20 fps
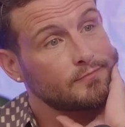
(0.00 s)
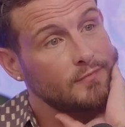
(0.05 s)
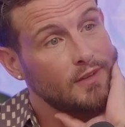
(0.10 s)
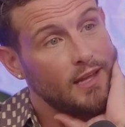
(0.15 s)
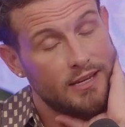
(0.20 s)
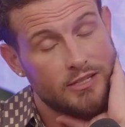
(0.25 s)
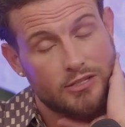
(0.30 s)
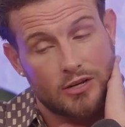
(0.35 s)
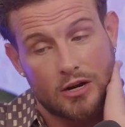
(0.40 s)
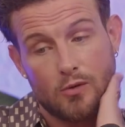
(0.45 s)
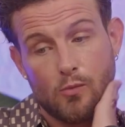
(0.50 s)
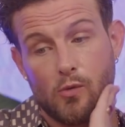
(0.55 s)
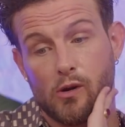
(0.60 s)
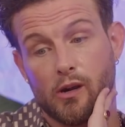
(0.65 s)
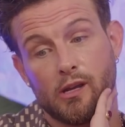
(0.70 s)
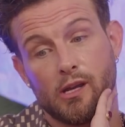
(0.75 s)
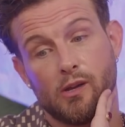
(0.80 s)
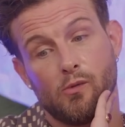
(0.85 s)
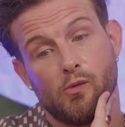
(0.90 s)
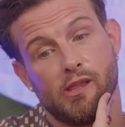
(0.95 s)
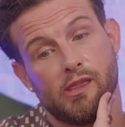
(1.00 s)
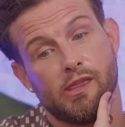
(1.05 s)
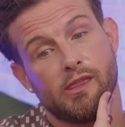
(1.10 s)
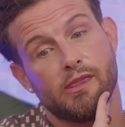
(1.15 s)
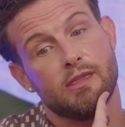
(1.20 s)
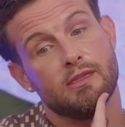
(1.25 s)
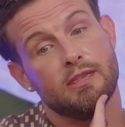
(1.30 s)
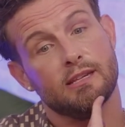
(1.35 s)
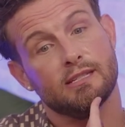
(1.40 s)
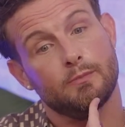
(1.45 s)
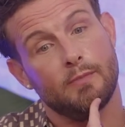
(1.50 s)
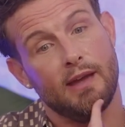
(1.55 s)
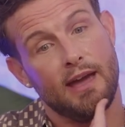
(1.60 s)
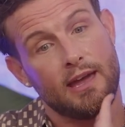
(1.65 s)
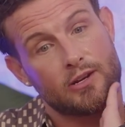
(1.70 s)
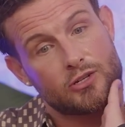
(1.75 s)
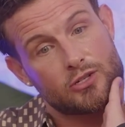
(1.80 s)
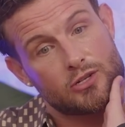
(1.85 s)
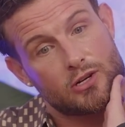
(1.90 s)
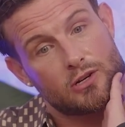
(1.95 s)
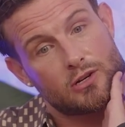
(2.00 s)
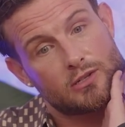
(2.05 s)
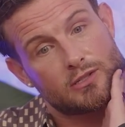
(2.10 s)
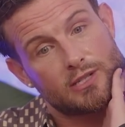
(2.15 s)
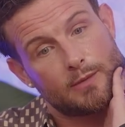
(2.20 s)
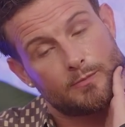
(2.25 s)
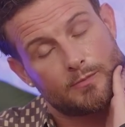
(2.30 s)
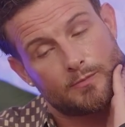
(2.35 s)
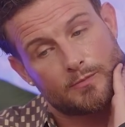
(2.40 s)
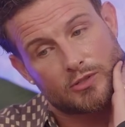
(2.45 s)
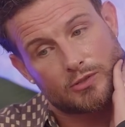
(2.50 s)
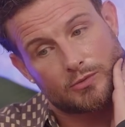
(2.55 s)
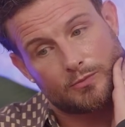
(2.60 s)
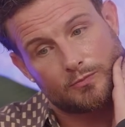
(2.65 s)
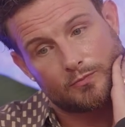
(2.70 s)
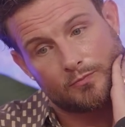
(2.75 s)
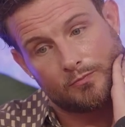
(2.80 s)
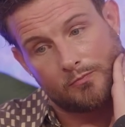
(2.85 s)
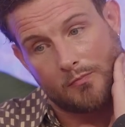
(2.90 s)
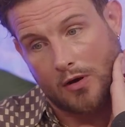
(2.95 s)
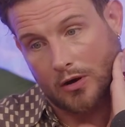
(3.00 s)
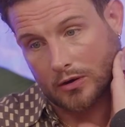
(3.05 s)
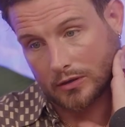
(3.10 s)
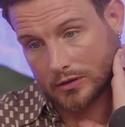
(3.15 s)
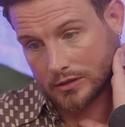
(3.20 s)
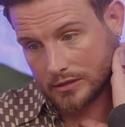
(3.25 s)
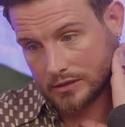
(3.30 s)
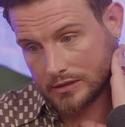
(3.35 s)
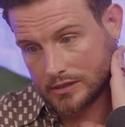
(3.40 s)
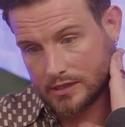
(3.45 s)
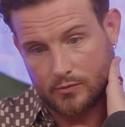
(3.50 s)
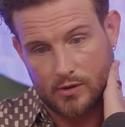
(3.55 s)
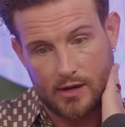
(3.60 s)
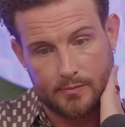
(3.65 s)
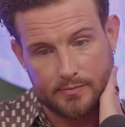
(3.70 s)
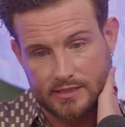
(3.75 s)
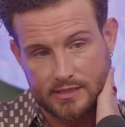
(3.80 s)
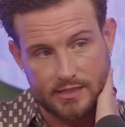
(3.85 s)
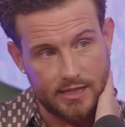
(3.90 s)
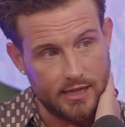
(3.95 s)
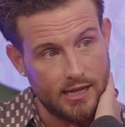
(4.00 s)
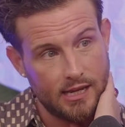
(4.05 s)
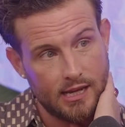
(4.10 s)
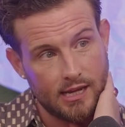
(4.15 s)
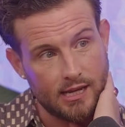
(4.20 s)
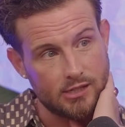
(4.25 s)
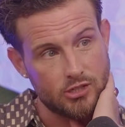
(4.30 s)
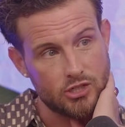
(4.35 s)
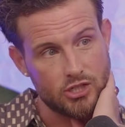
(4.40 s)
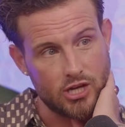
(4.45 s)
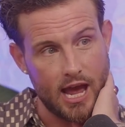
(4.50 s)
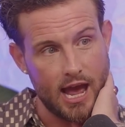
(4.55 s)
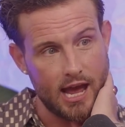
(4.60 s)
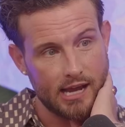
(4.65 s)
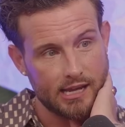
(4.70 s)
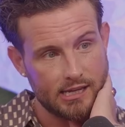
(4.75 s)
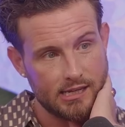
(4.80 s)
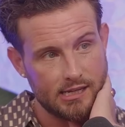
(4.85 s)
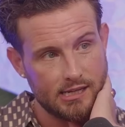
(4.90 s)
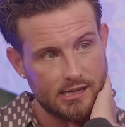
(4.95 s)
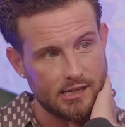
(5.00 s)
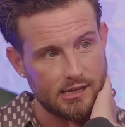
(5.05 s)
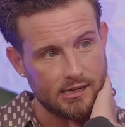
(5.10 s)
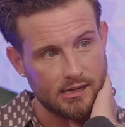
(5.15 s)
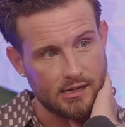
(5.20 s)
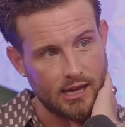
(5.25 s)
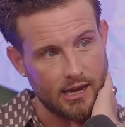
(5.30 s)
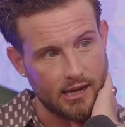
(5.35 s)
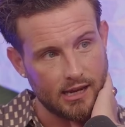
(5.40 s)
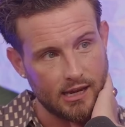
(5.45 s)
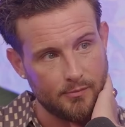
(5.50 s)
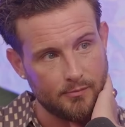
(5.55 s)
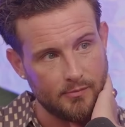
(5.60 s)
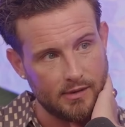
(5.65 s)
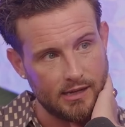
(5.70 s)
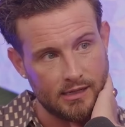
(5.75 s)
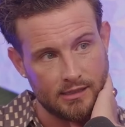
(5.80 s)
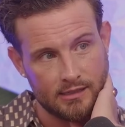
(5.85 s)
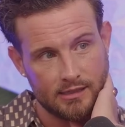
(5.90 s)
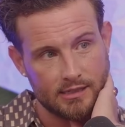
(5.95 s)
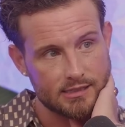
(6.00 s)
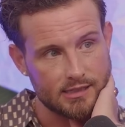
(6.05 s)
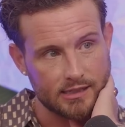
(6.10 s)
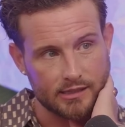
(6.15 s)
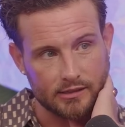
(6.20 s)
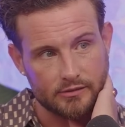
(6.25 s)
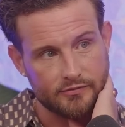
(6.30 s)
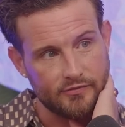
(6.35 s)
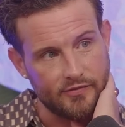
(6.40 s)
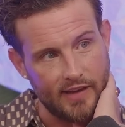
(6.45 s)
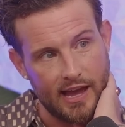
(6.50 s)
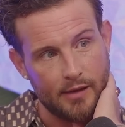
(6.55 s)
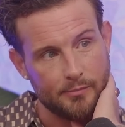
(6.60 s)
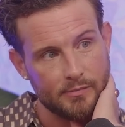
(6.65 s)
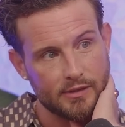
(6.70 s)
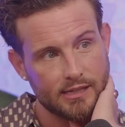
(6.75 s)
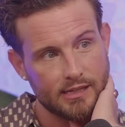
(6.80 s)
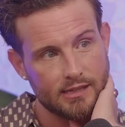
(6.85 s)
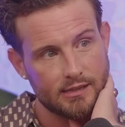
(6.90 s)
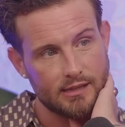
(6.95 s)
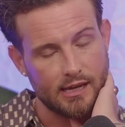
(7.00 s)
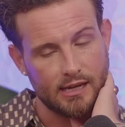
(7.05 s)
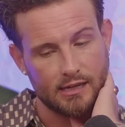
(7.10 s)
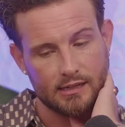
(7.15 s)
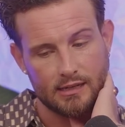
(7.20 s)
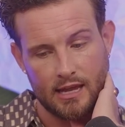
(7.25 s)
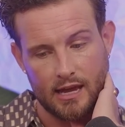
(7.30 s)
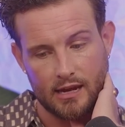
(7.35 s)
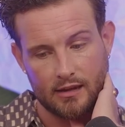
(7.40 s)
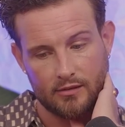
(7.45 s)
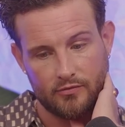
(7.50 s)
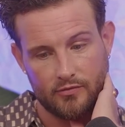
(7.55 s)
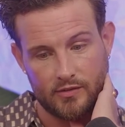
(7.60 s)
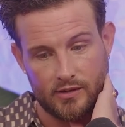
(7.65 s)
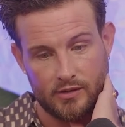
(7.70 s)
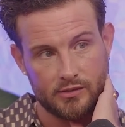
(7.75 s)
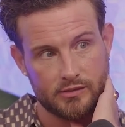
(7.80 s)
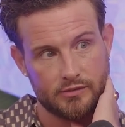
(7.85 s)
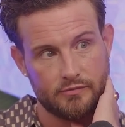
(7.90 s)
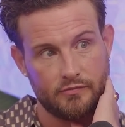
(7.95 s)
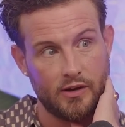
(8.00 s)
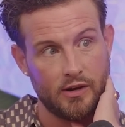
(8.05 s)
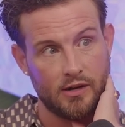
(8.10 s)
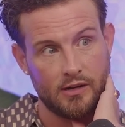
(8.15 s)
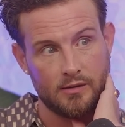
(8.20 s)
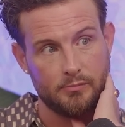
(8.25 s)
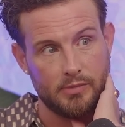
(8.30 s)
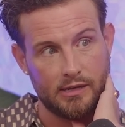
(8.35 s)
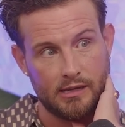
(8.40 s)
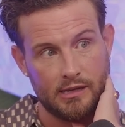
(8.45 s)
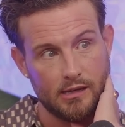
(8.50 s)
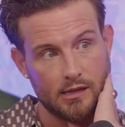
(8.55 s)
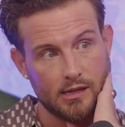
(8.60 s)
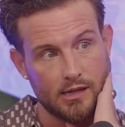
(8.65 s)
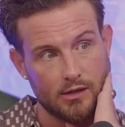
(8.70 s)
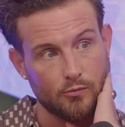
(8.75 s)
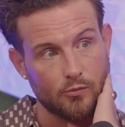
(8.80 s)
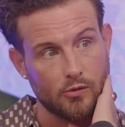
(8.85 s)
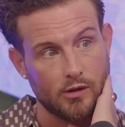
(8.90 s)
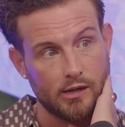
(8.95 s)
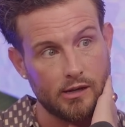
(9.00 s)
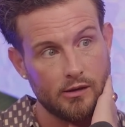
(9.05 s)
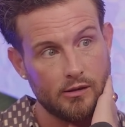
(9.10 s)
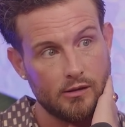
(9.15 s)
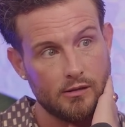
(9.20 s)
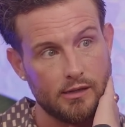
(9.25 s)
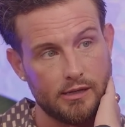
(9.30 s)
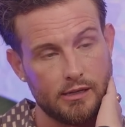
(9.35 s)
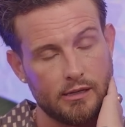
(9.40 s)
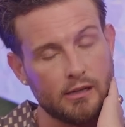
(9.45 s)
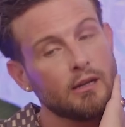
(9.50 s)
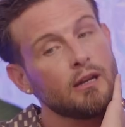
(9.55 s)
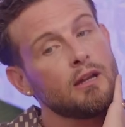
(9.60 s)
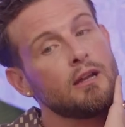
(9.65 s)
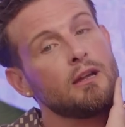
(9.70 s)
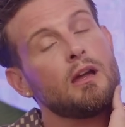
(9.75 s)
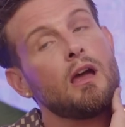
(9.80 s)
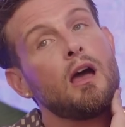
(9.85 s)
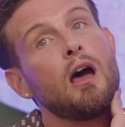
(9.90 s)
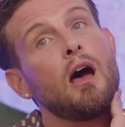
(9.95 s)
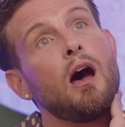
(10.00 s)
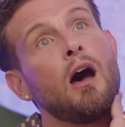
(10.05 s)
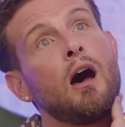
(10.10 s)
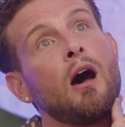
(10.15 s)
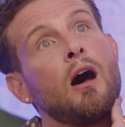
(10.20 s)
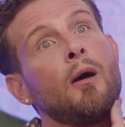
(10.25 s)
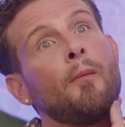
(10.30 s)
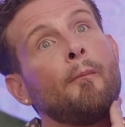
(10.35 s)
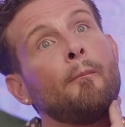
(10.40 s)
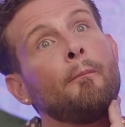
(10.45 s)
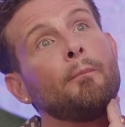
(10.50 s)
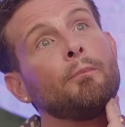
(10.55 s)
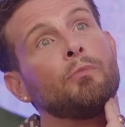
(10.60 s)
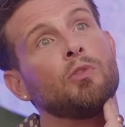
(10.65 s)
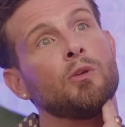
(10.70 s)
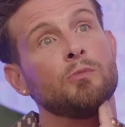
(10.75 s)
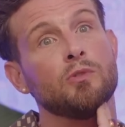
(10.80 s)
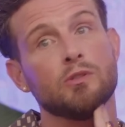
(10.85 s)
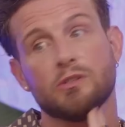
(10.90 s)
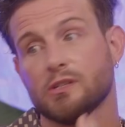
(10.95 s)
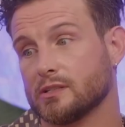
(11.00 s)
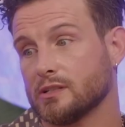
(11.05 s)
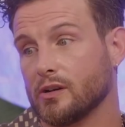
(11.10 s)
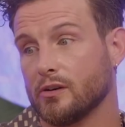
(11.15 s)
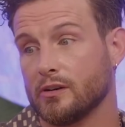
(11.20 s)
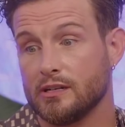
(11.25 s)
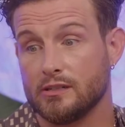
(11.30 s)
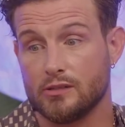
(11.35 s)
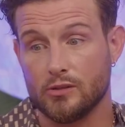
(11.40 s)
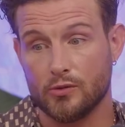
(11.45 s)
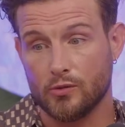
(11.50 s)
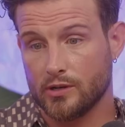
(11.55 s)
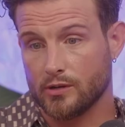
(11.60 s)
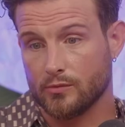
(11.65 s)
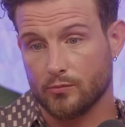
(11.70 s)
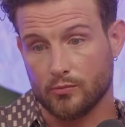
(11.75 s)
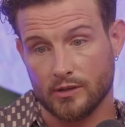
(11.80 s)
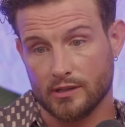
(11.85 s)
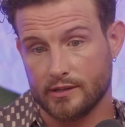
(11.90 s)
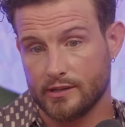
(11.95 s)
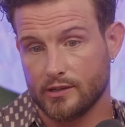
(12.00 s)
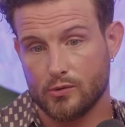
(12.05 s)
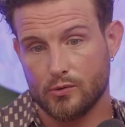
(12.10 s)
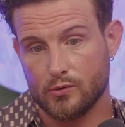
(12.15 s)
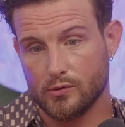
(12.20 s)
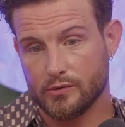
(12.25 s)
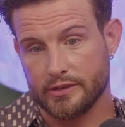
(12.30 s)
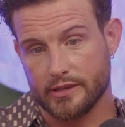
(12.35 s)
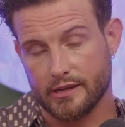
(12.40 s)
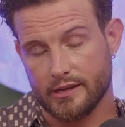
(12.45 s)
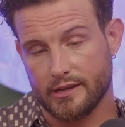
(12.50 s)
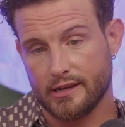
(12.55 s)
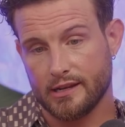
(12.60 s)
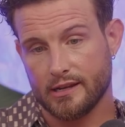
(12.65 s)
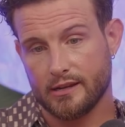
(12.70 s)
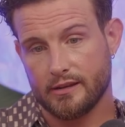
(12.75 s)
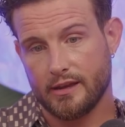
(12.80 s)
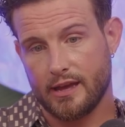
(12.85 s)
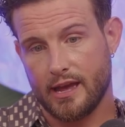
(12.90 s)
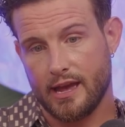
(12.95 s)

I started working with this manager. His name's Martin. He reps Sting and Shaggy. And like, I'm in this little family that like feels very big and real. And the music's already doing a really cool thing.